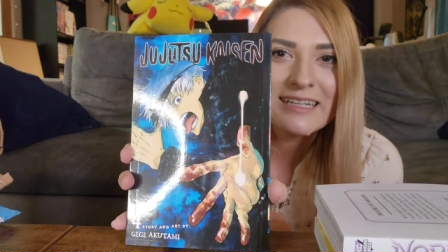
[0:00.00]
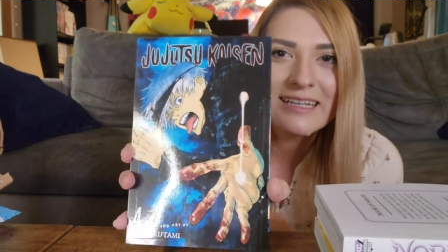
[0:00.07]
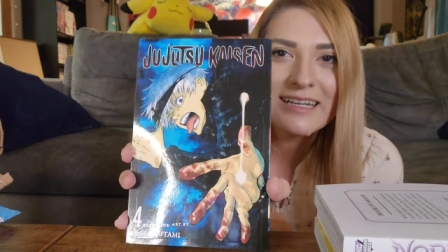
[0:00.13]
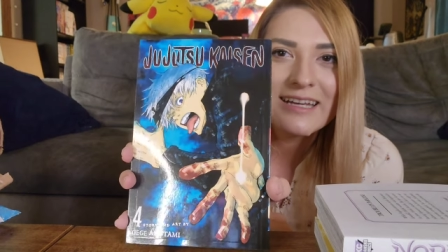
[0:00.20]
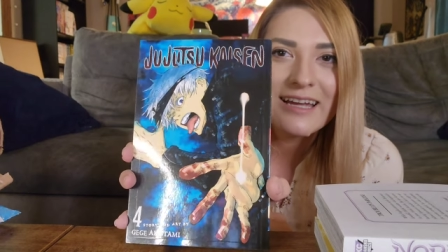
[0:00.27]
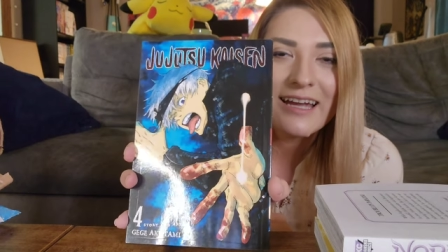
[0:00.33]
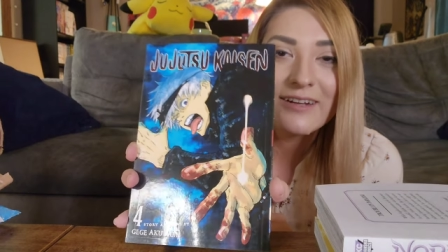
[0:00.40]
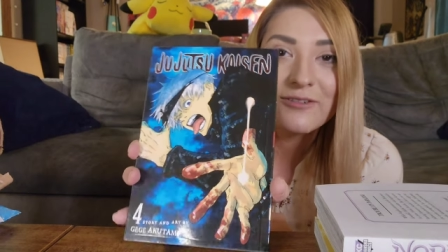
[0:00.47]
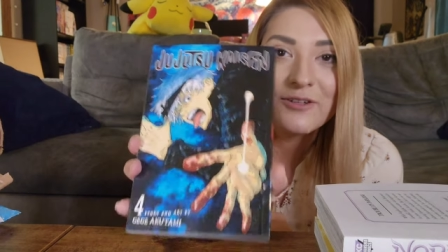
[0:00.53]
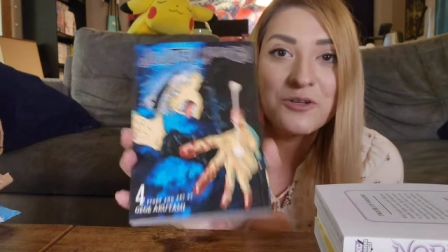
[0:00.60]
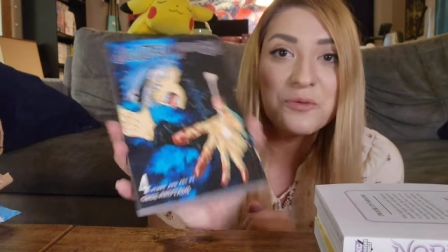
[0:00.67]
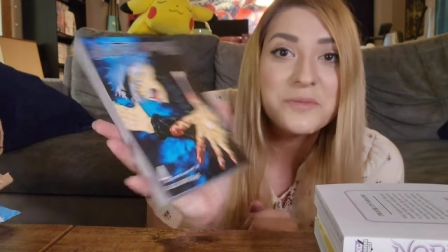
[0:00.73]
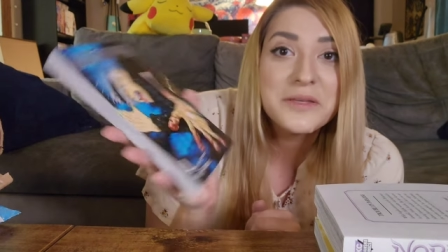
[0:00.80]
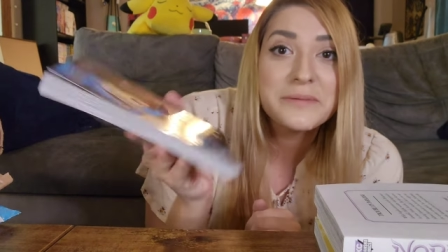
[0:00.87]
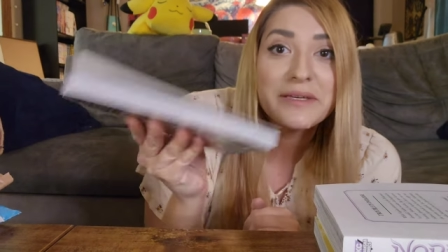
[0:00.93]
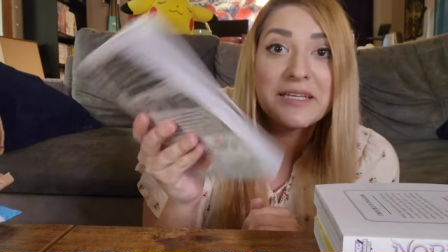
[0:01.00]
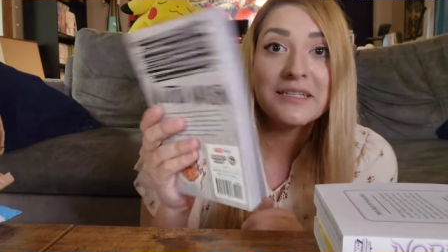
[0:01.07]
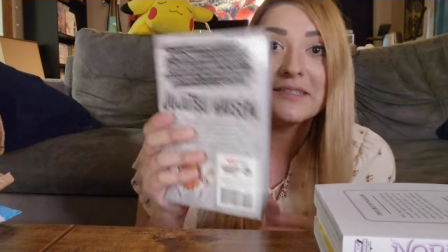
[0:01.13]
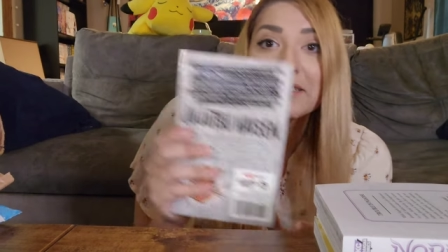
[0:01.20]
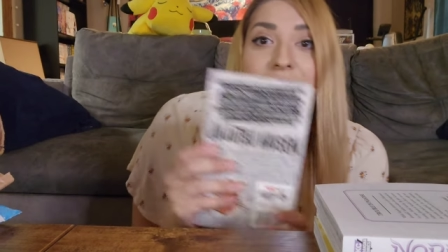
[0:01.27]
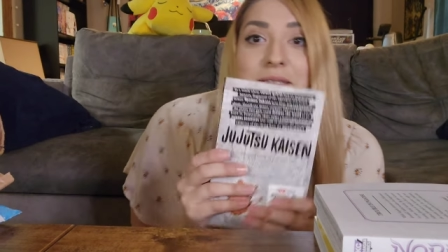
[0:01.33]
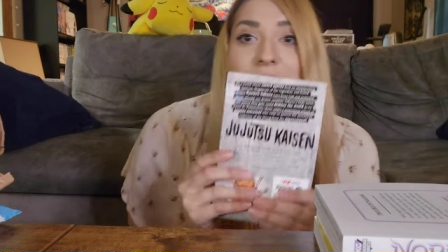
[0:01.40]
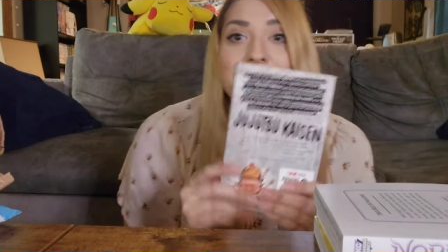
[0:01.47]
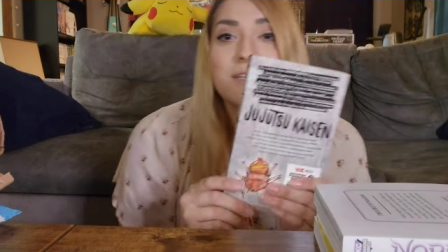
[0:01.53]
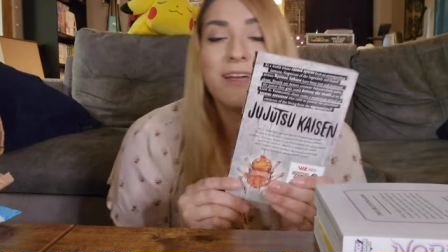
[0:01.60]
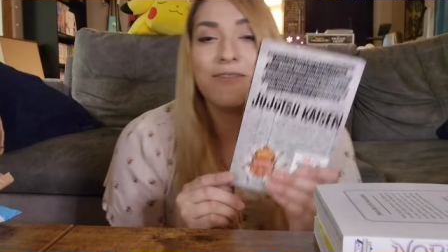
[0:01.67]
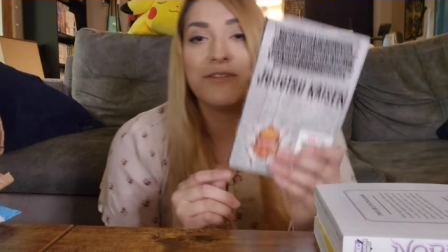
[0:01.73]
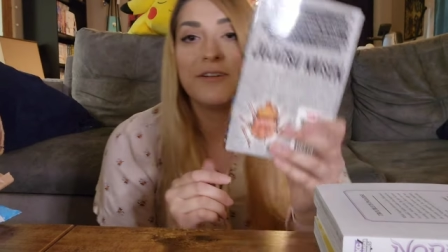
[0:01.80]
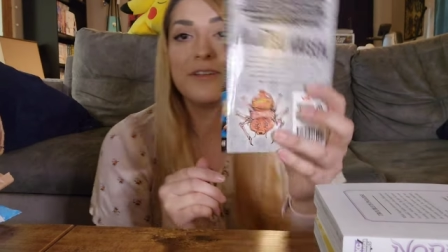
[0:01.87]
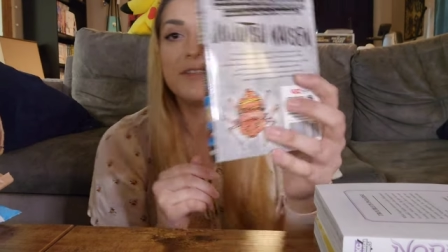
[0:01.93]
I don't know, maybe he is. Haven't
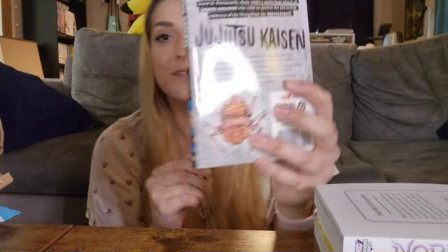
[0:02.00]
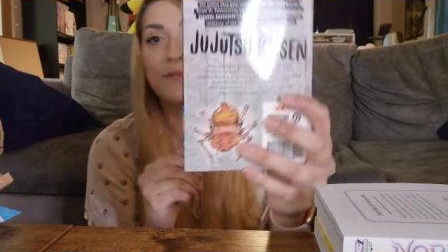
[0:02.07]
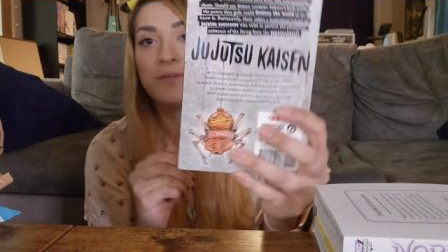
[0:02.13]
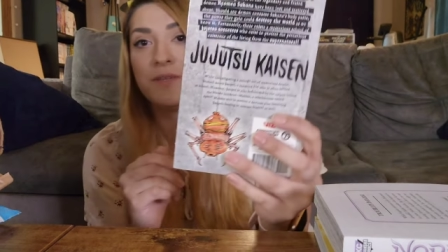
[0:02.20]
read this one yet,